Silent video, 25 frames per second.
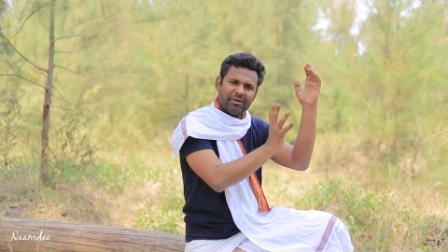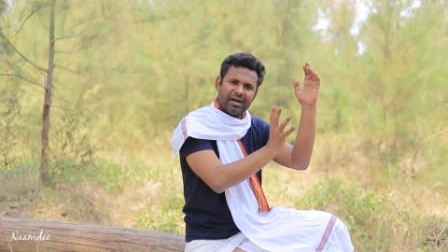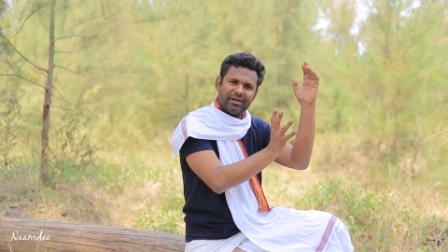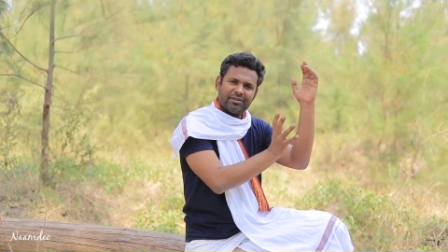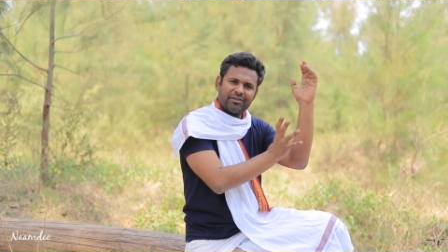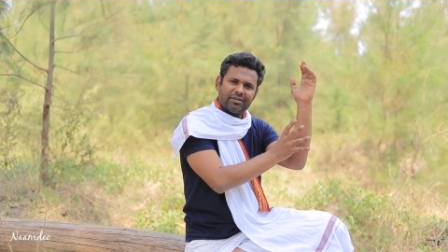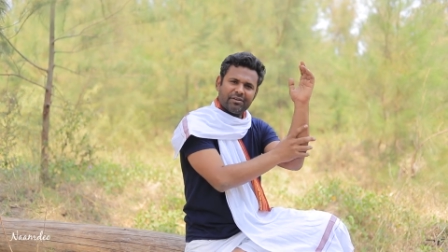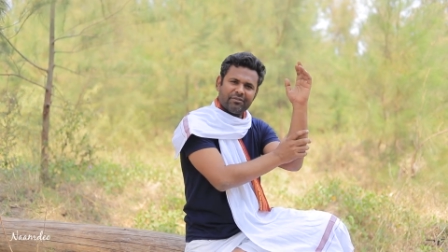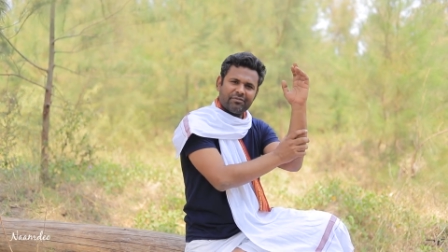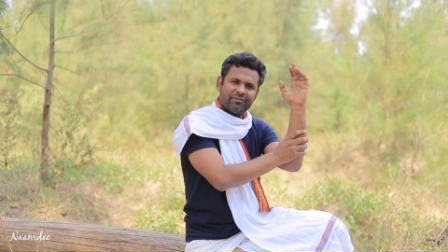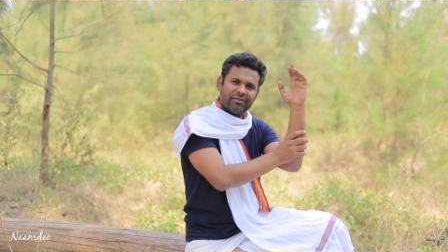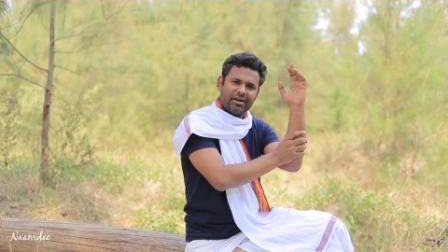my
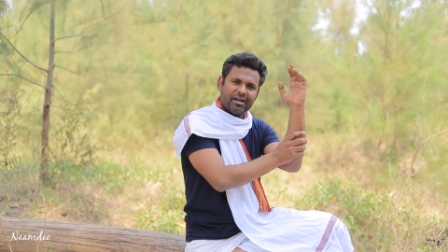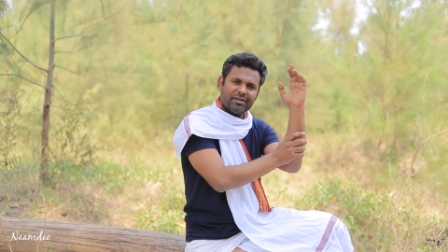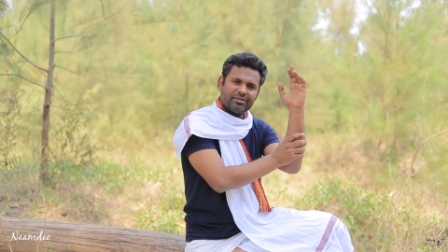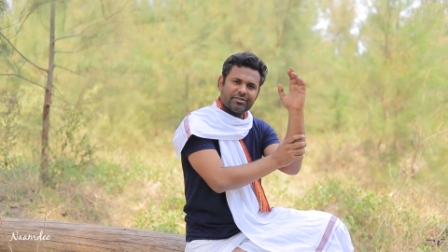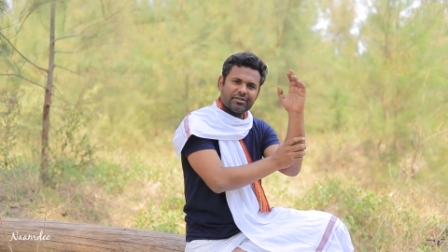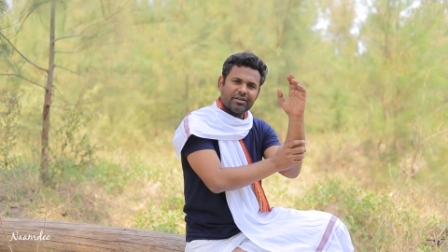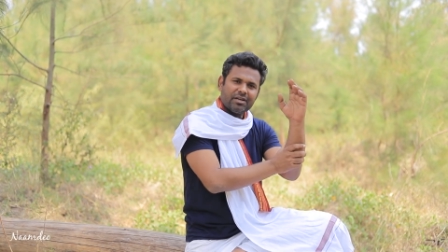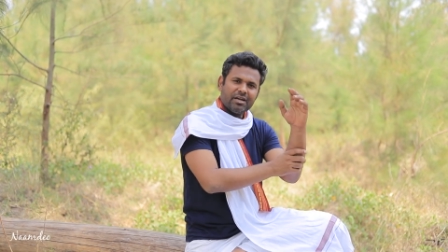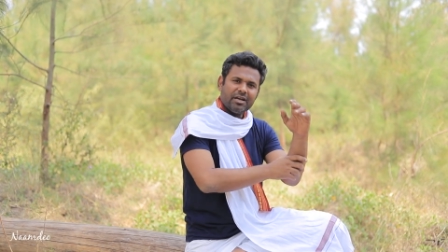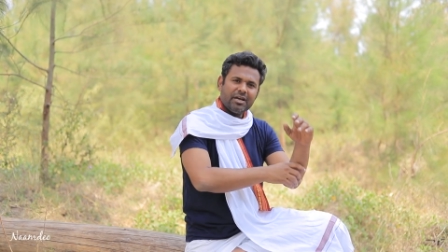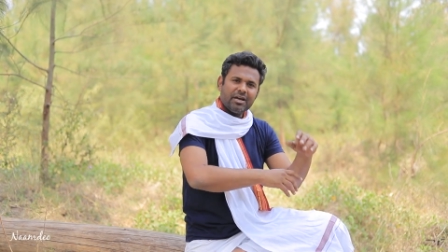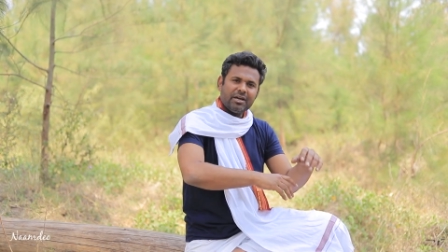dear
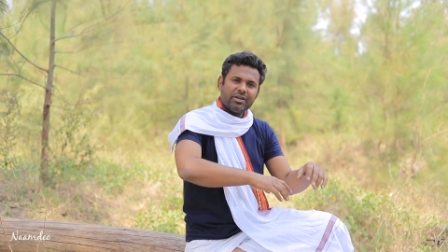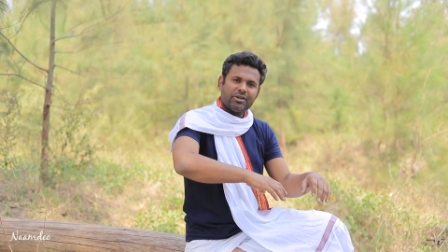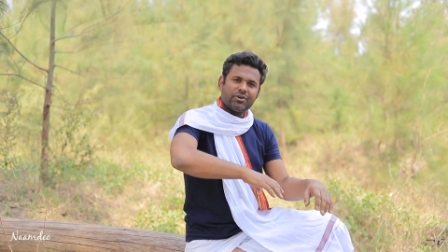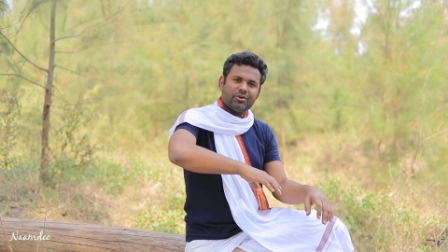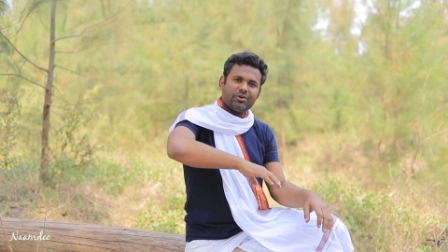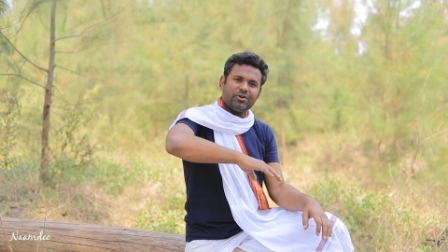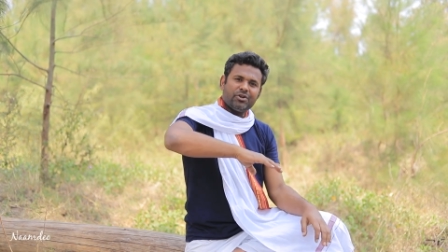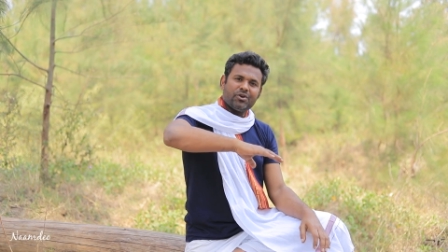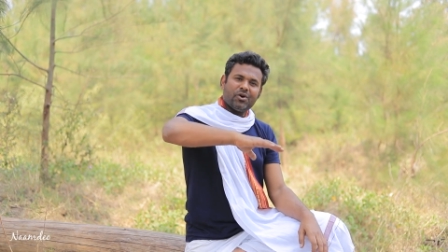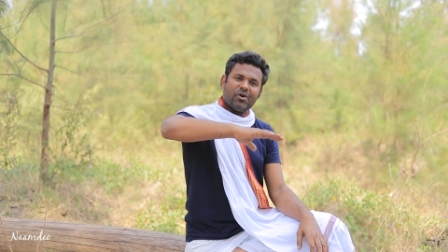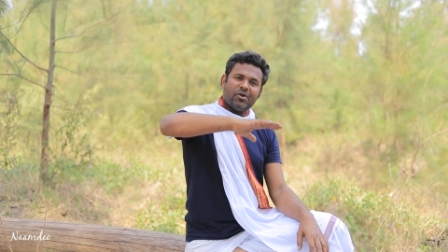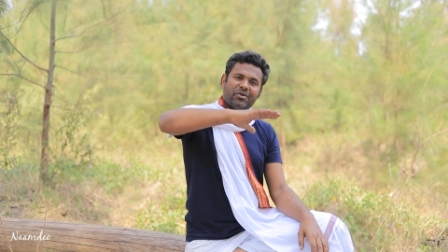friends,
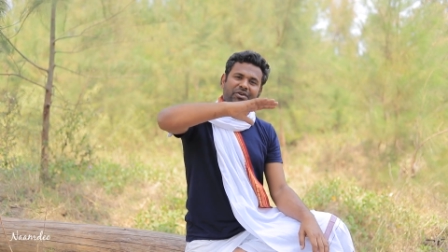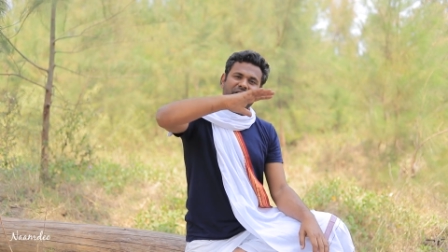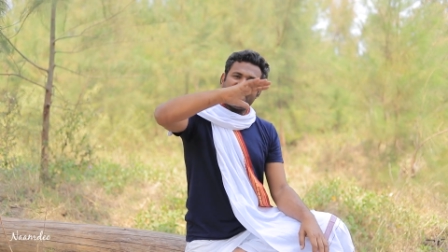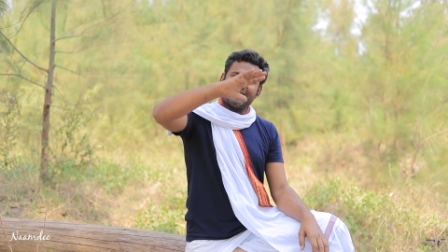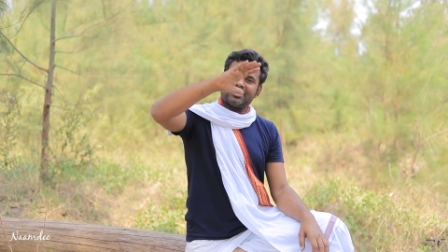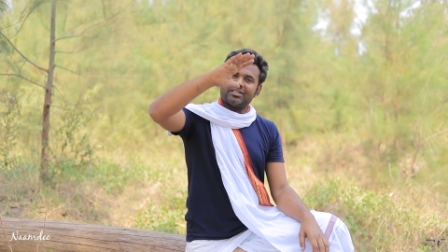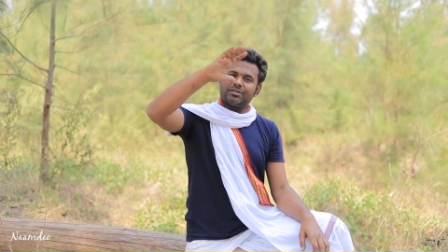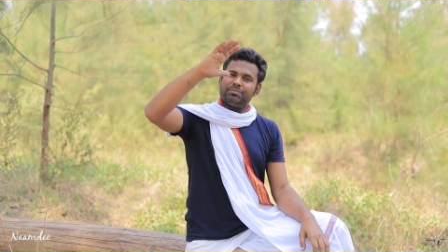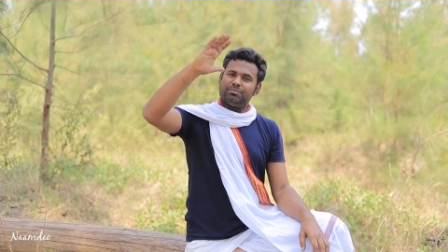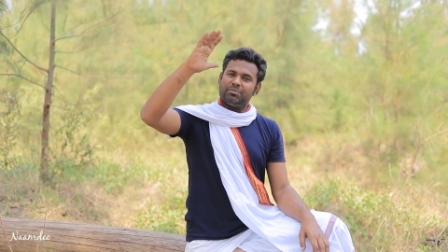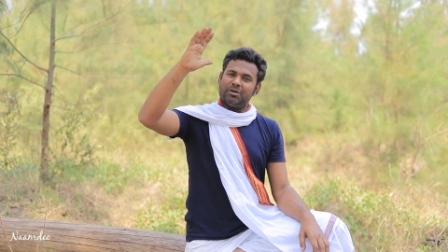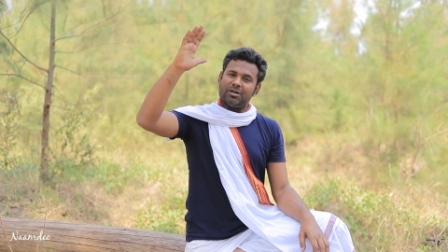in your
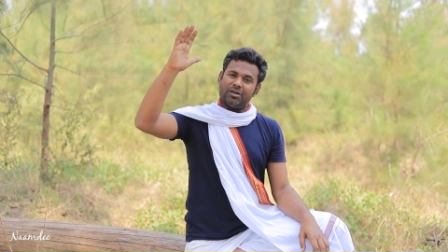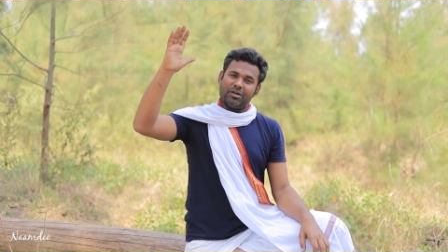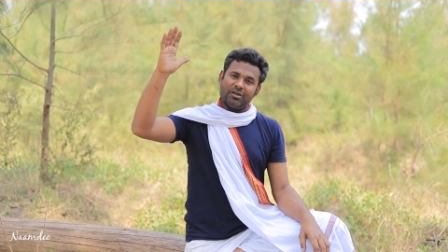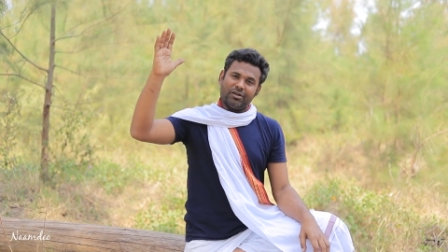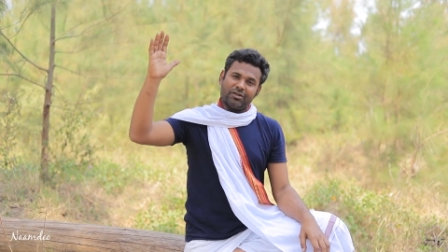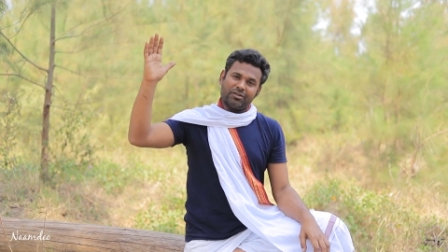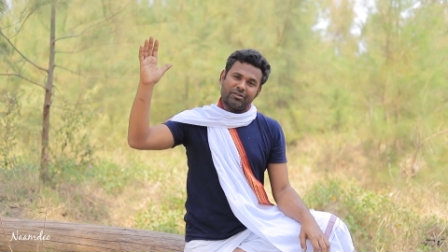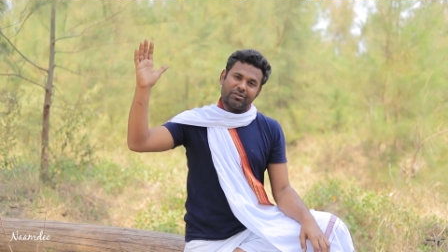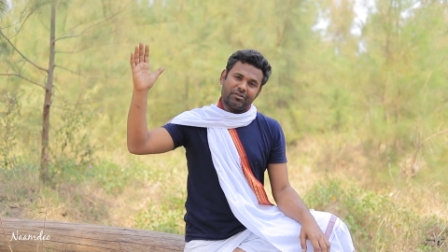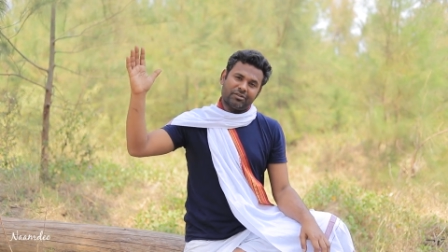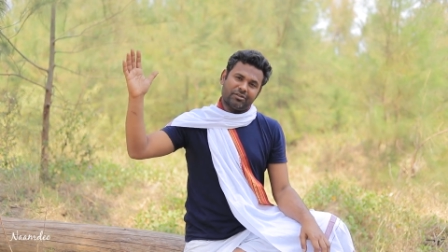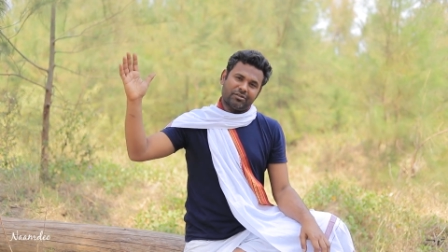next
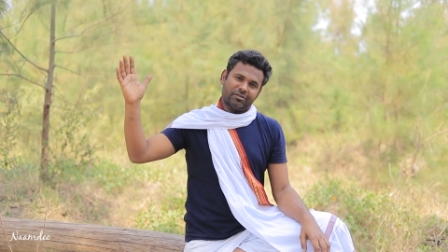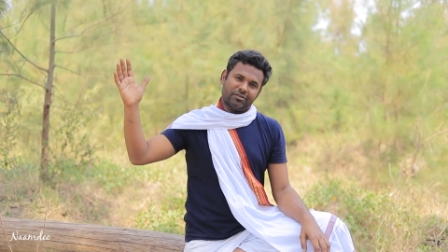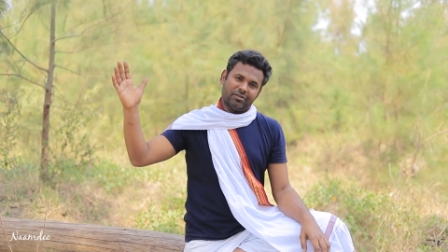birth